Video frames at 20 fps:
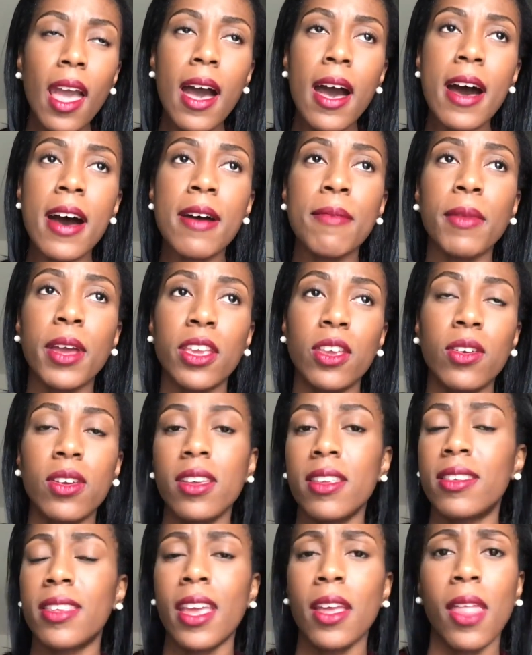Um, and you
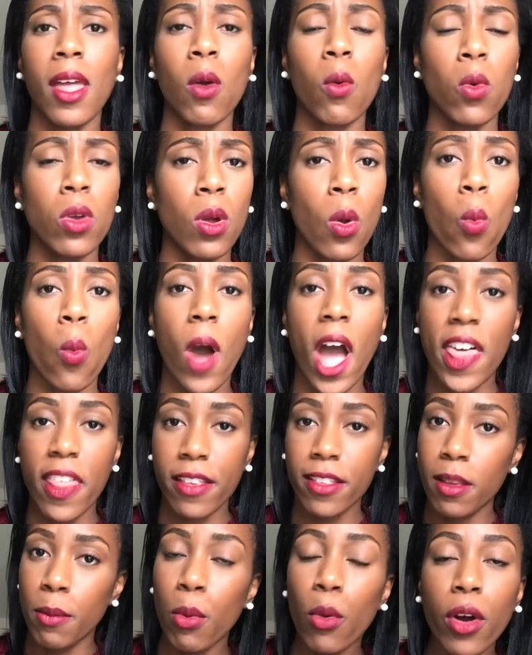can say like you know why
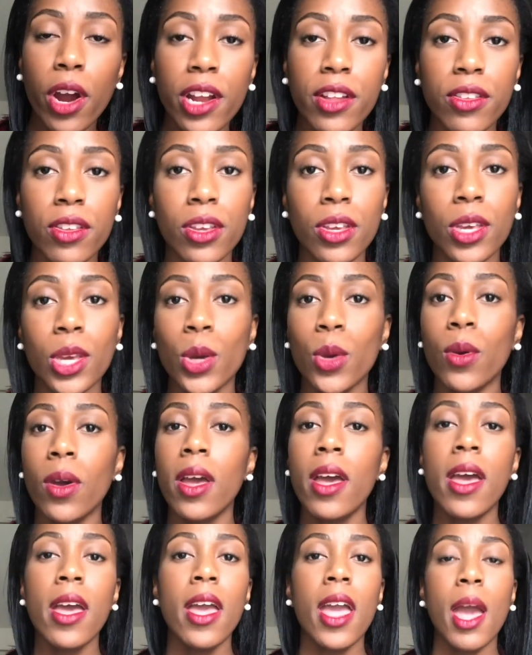that's important to you
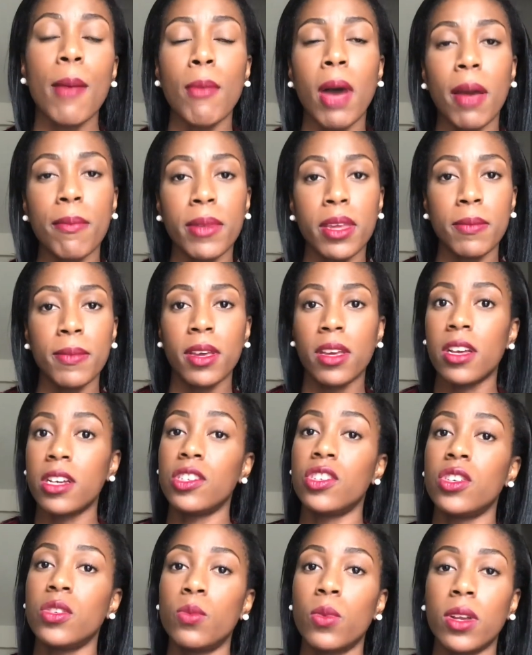it might be
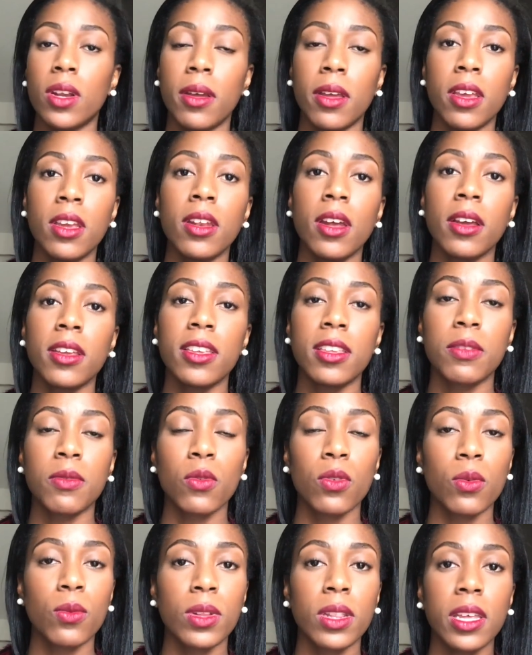because you want to you know just
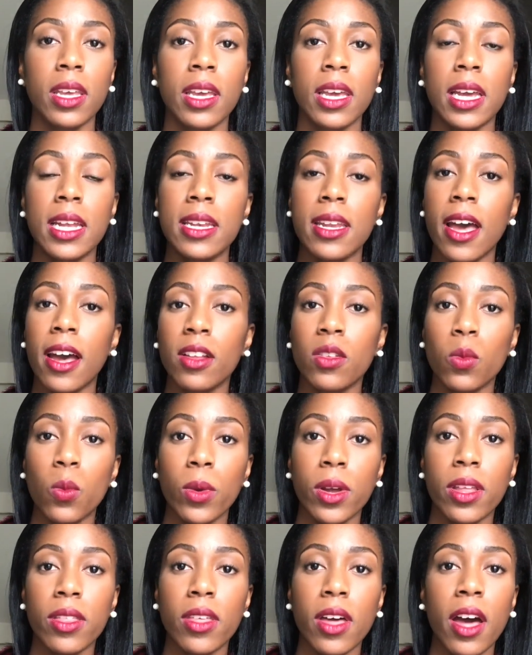really connect
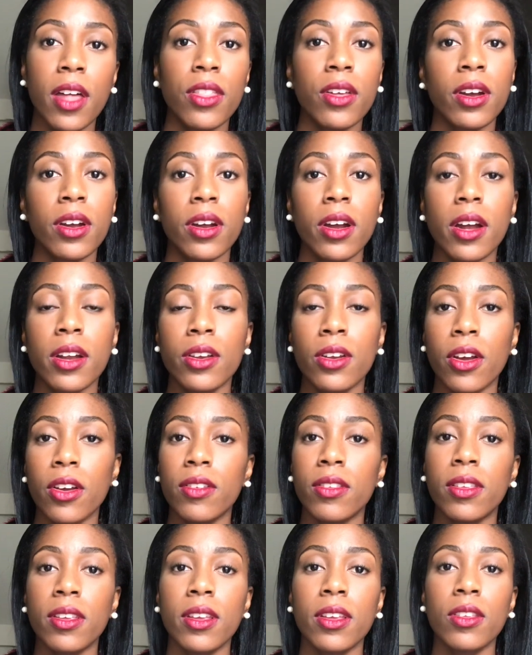with other
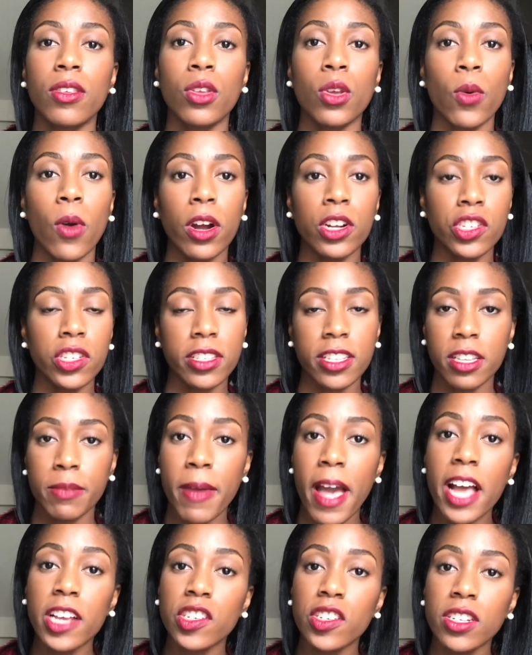nurses who are just as
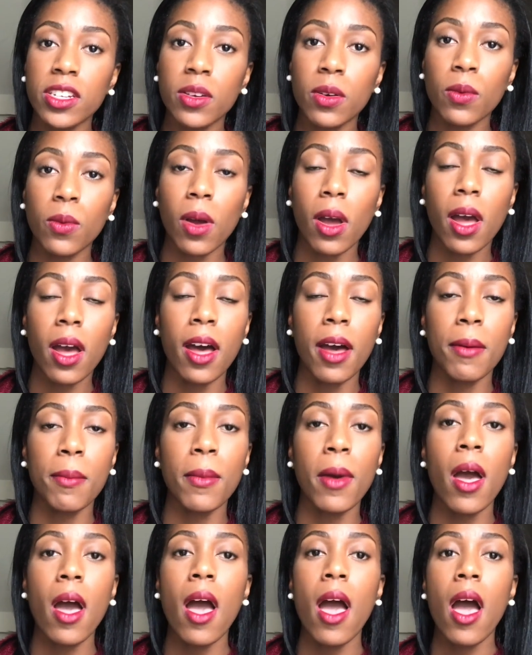passionate
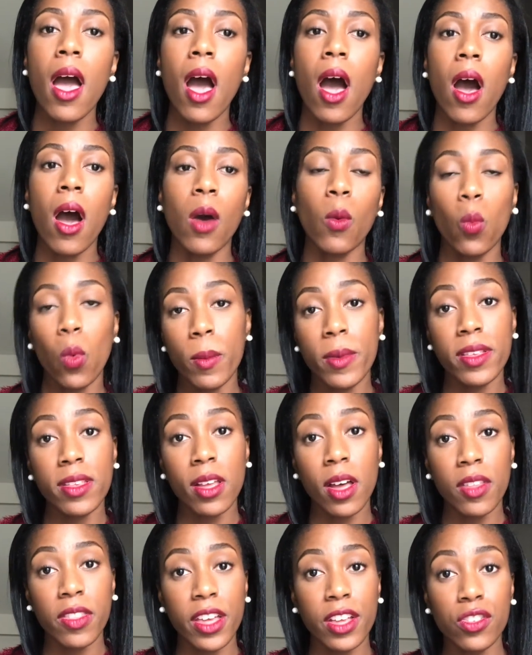um, on women's
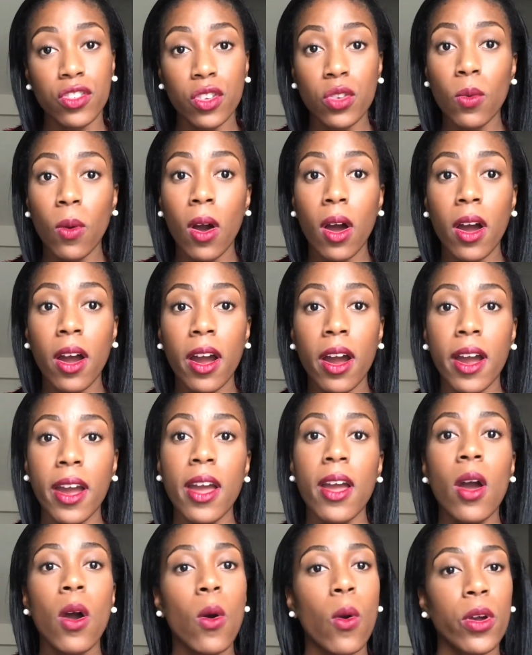health as you are
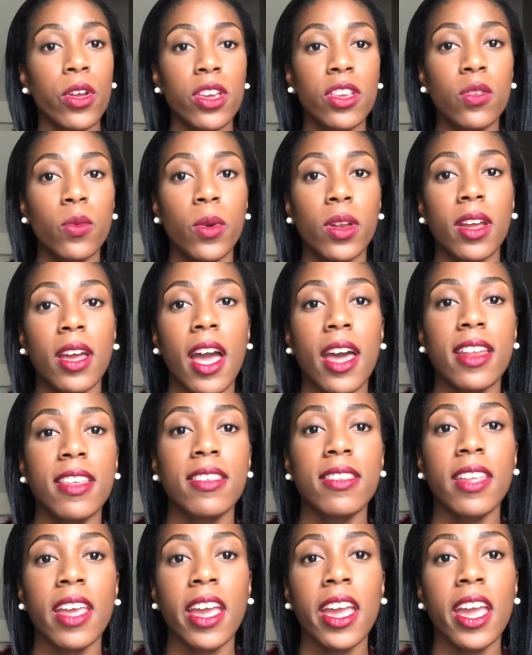or you just want to kind of
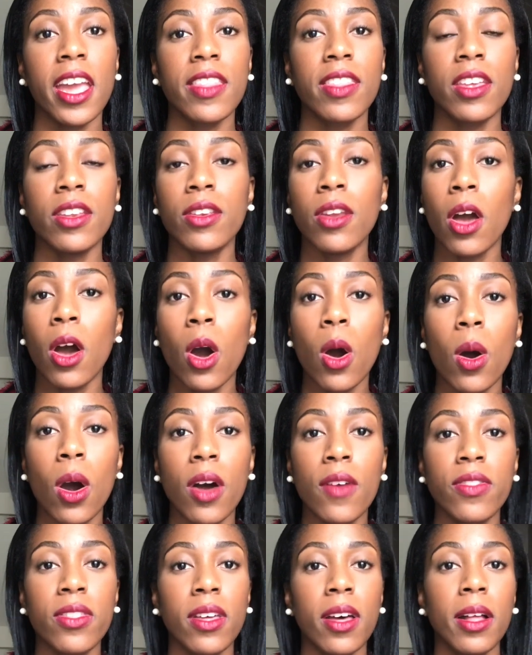stay in the know
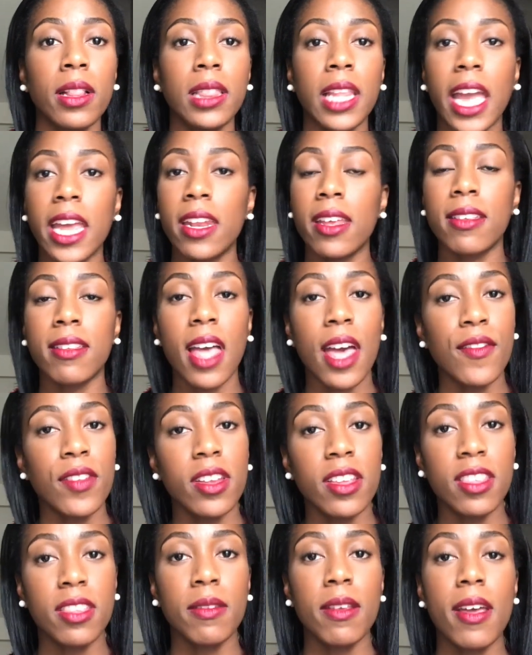of the latest
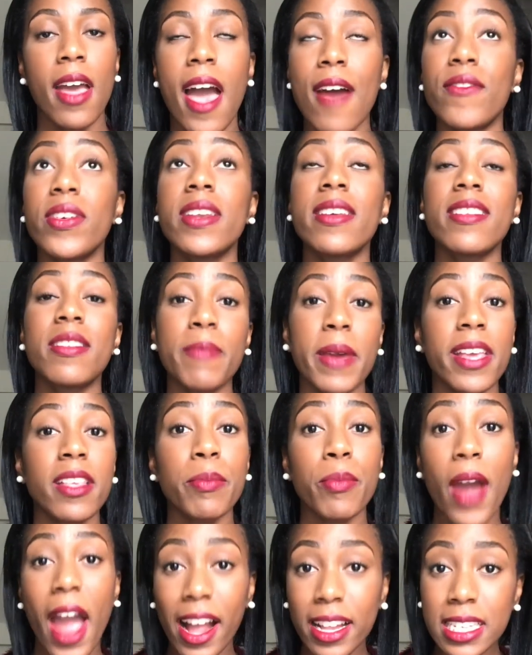evidence
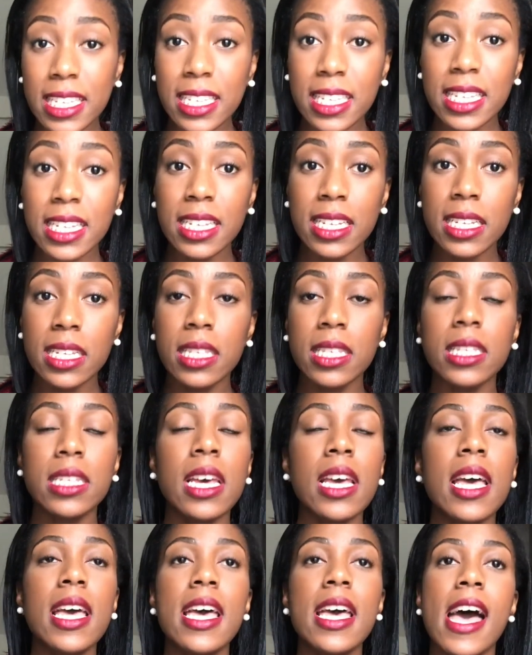evidence-based practices
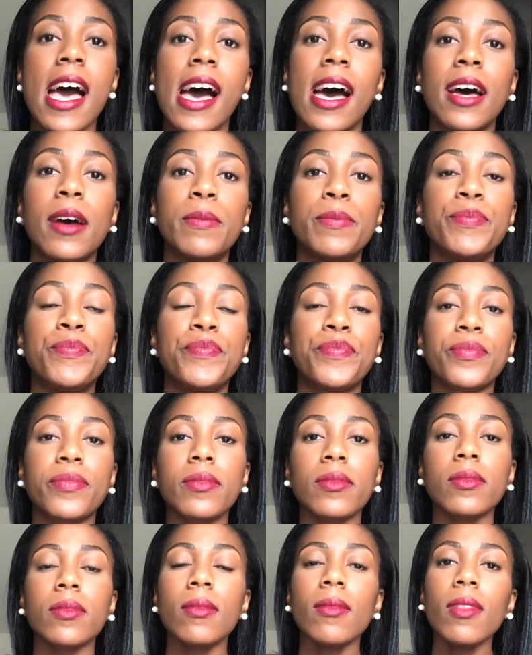um,
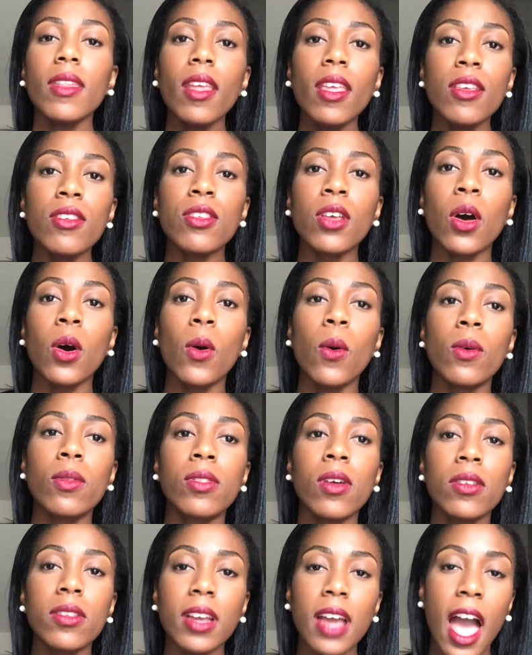so
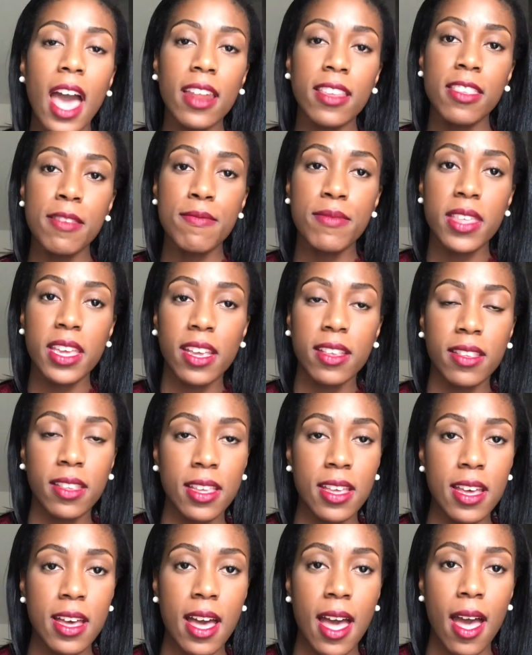those are kind of some things
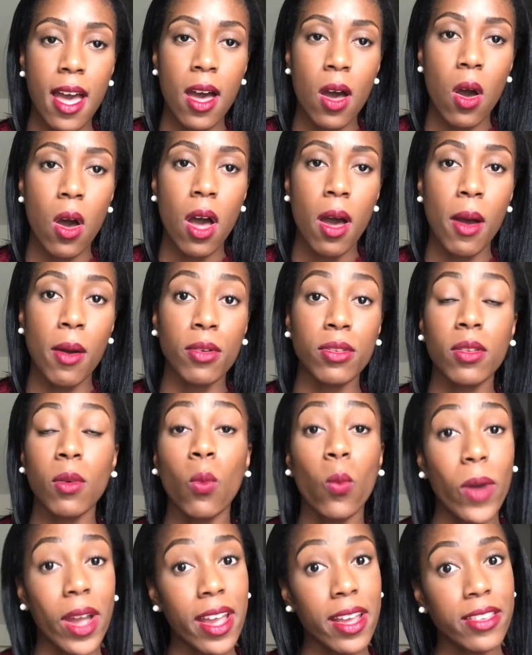to uh,
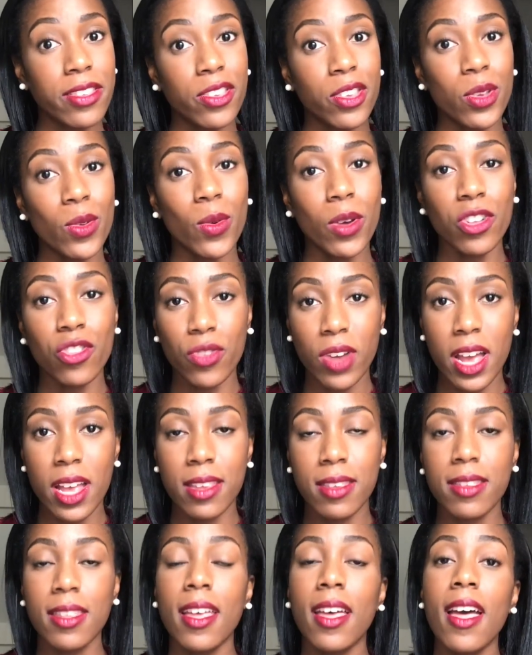some ways to
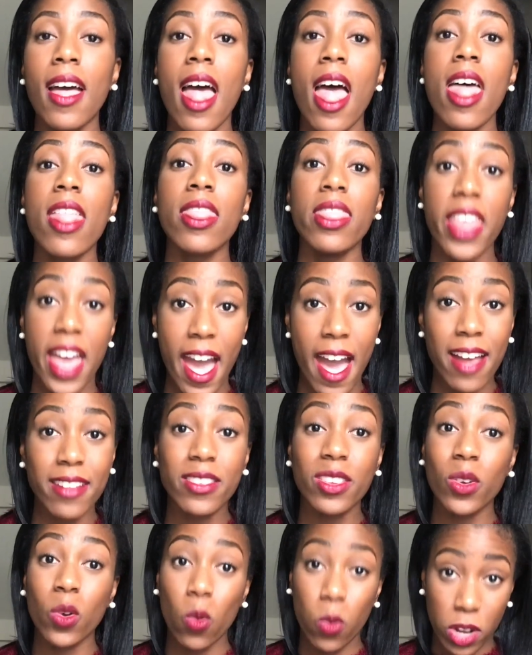address
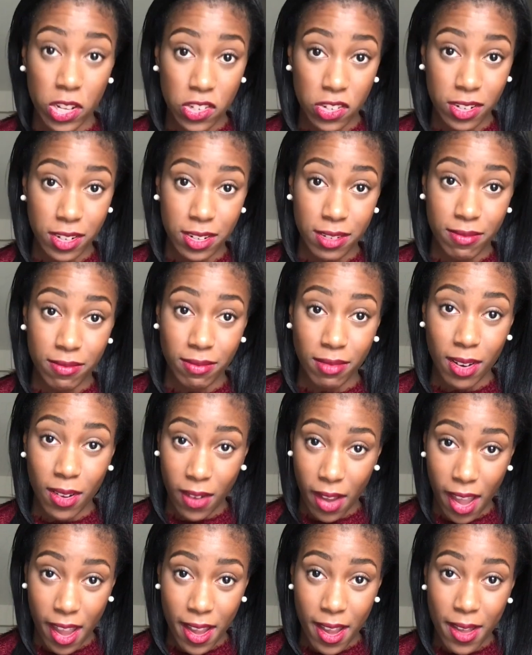that question
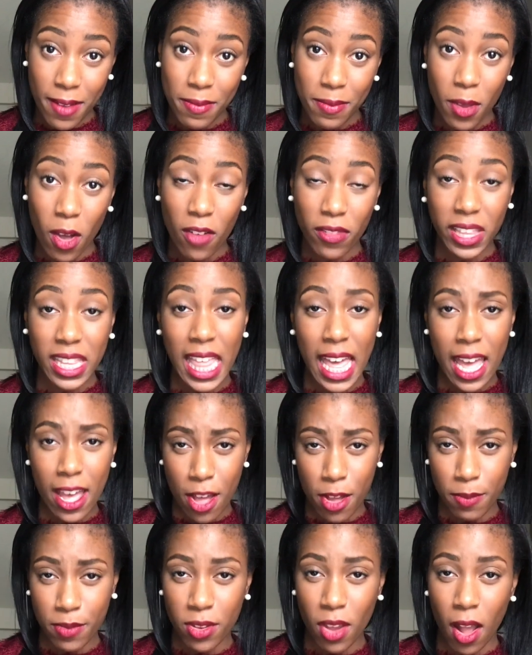Okay. Hopefully that
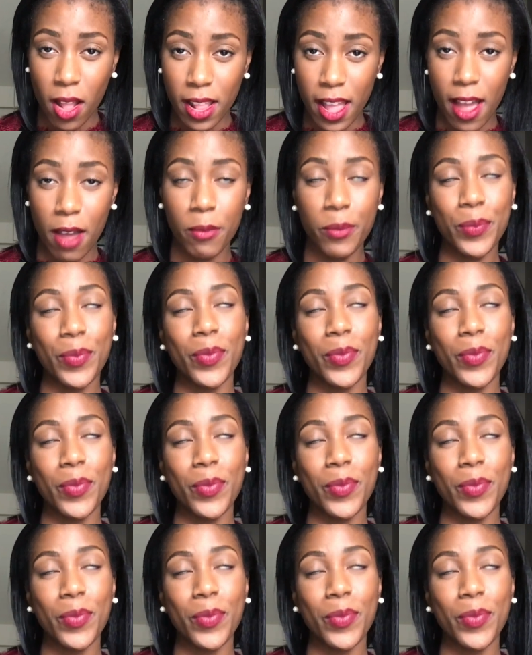helps y'all out.